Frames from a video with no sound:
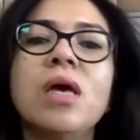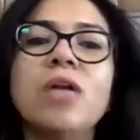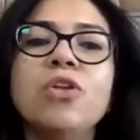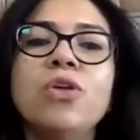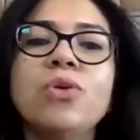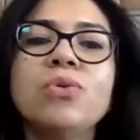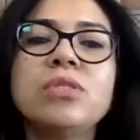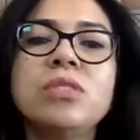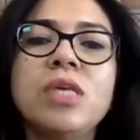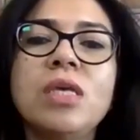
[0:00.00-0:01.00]
Do you
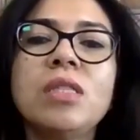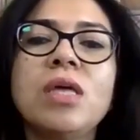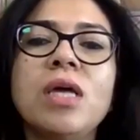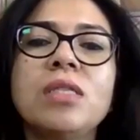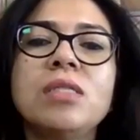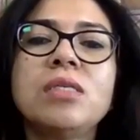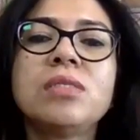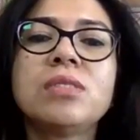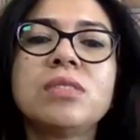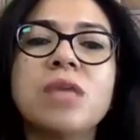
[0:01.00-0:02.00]
see that
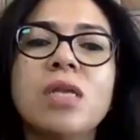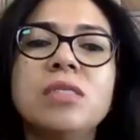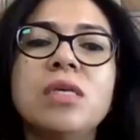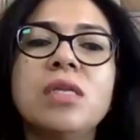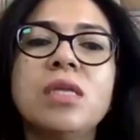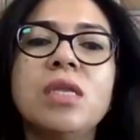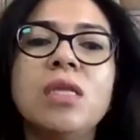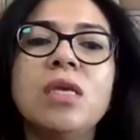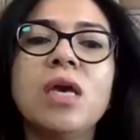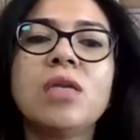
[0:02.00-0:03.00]
this resulting in
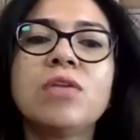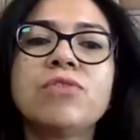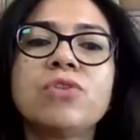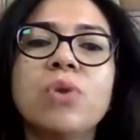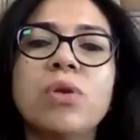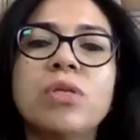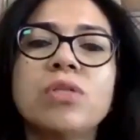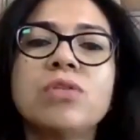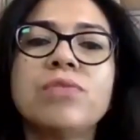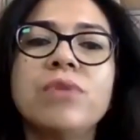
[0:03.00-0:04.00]
any kind of
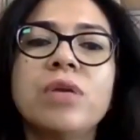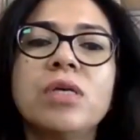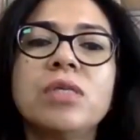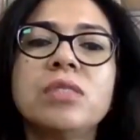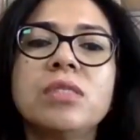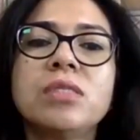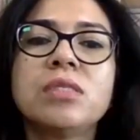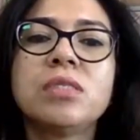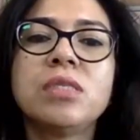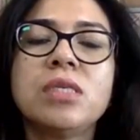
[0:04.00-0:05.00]
shortage of workers in the
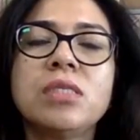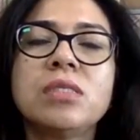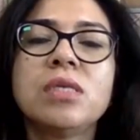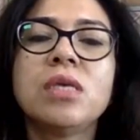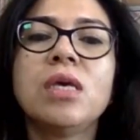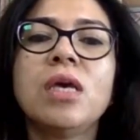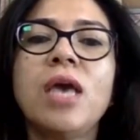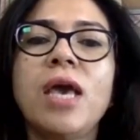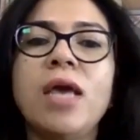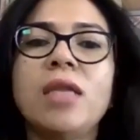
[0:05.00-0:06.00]
cities?
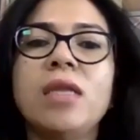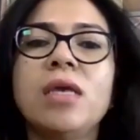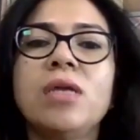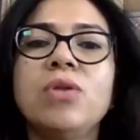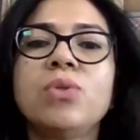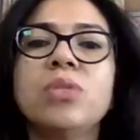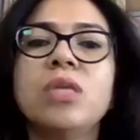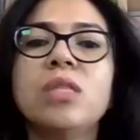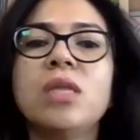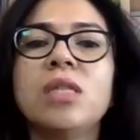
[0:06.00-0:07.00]
And do you
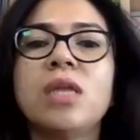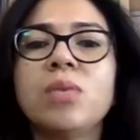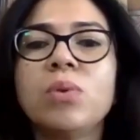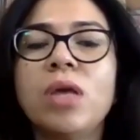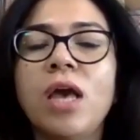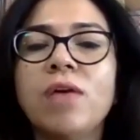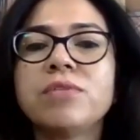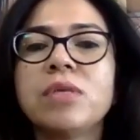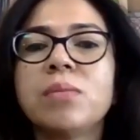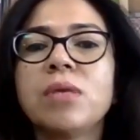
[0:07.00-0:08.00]
think that that would have
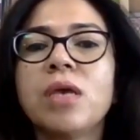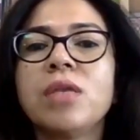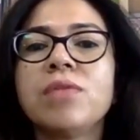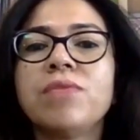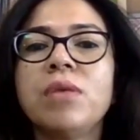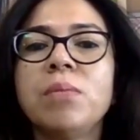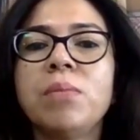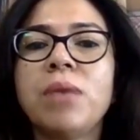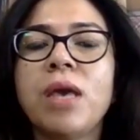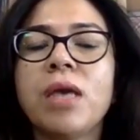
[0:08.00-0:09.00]
some kind of
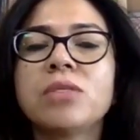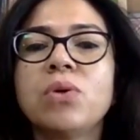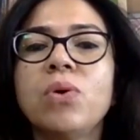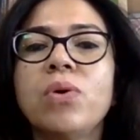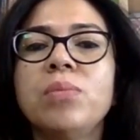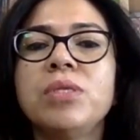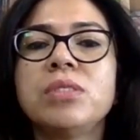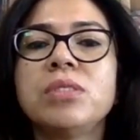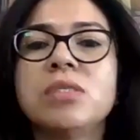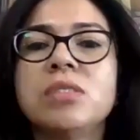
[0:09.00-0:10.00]
impact on
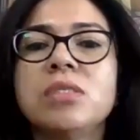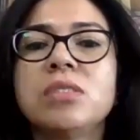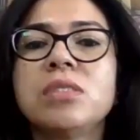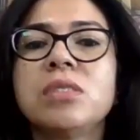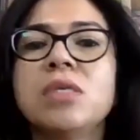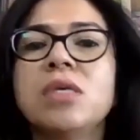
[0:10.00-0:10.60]
businesses